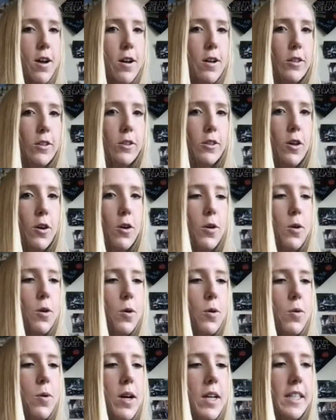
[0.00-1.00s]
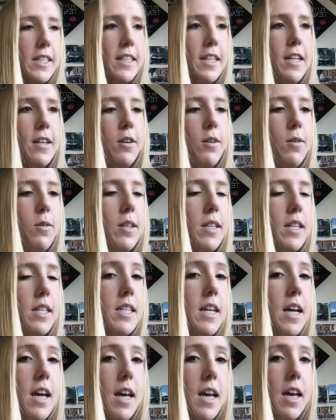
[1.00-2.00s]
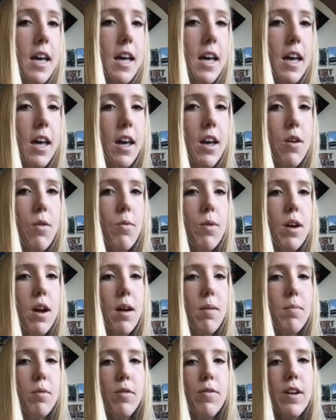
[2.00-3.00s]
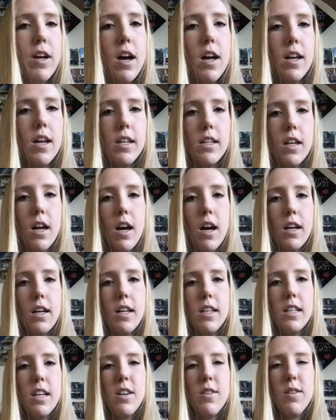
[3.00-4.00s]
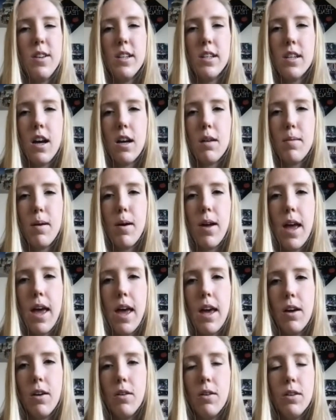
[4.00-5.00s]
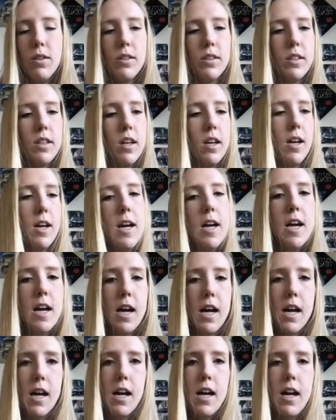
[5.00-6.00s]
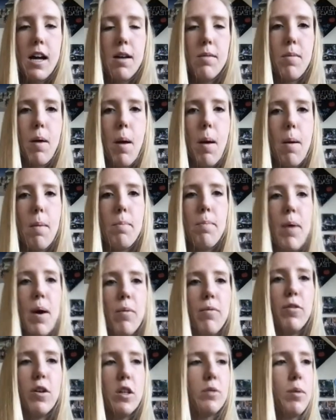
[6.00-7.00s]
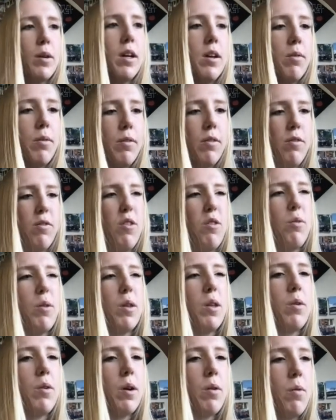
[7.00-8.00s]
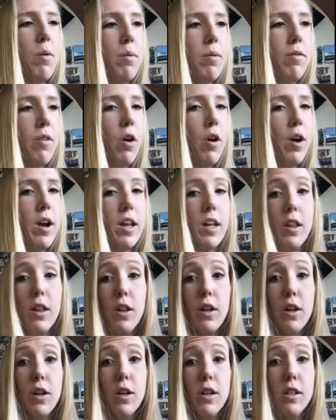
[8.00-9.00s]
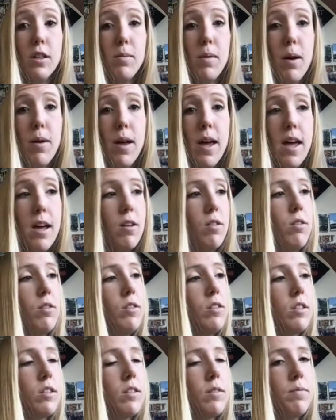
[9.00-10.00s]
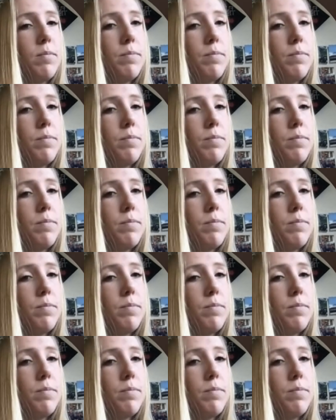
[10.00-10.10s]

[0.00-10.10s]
So today we are moving on and continuing to talk about angles. But first we're going to review really quick what we've already learned about angles.